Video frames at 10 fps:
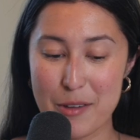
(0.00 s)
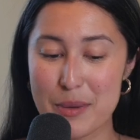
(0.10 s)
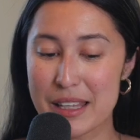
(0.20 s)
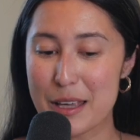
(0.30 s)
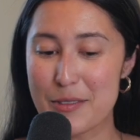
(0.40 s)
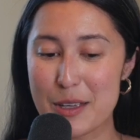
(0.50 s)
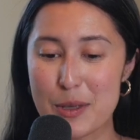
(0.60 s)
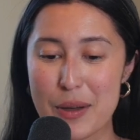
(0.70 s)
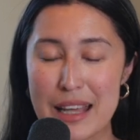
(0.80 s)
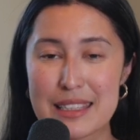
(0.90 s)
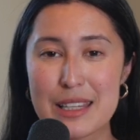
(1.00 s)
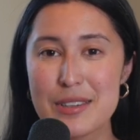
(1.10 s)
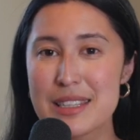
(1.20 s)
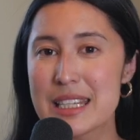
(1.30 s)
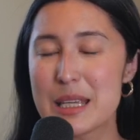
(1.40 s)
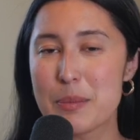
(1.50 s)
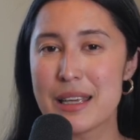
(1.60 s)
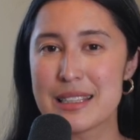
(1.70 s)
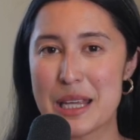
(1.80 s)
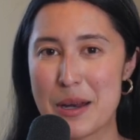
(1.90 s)
I've been giving you guys little sneak
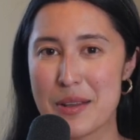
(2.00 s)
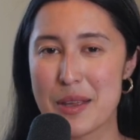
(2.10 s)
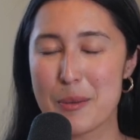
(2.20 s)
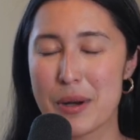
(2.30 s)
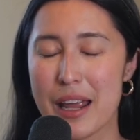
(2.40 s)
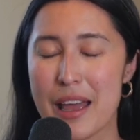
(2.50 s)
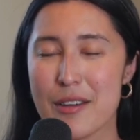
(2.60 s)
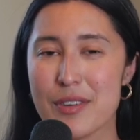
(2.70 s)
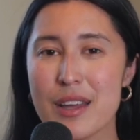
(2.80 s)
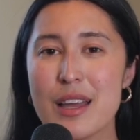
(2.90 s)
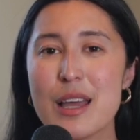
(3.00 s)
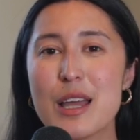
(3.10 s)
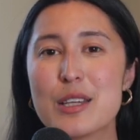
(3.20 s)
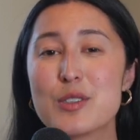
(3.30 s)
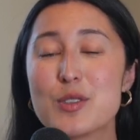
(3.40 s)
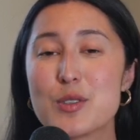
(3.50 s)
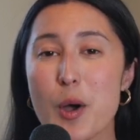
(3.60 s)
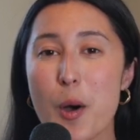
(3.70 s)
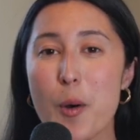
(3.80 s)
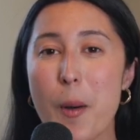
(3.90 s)
peeks here and there, but I have
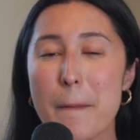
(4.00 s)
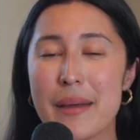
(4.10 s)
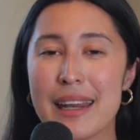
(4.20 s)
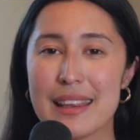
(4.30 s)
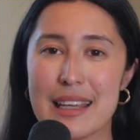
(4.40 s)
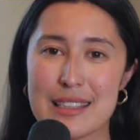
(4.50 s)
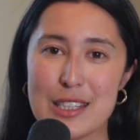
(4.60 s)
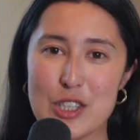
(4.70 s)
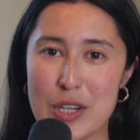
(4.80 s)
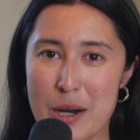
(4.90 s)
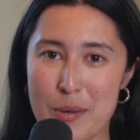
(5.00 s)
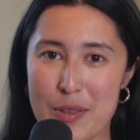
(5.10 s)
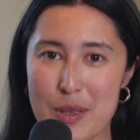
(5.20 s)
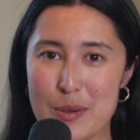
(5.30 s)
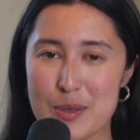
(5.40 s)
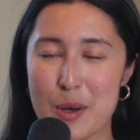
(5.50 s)
so many things to share with you.